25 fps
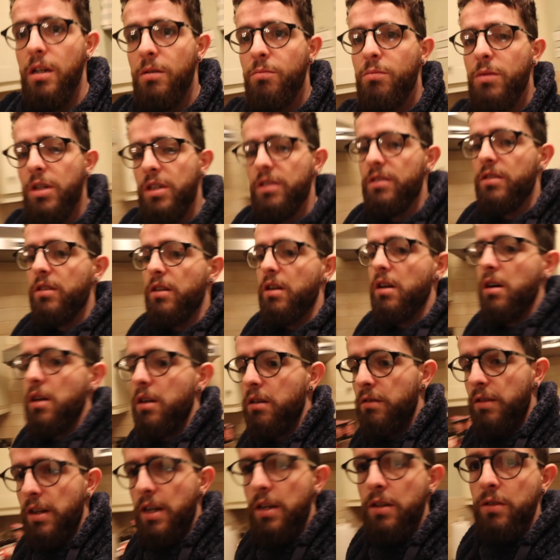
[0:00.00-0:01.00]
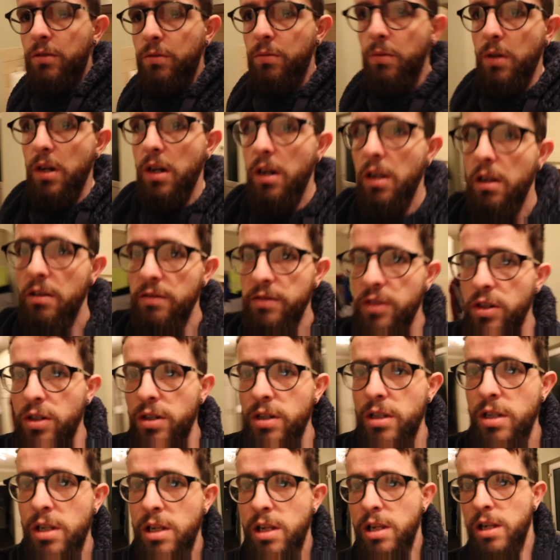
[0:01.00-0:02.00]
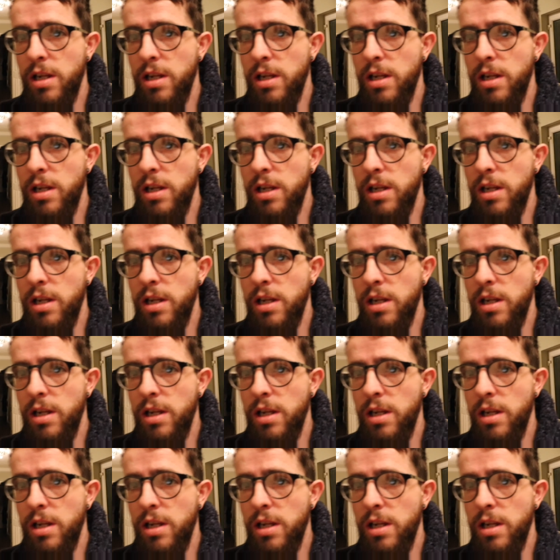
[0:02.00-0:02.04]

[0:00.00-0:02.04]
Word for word: Mixed it all around with olive oil.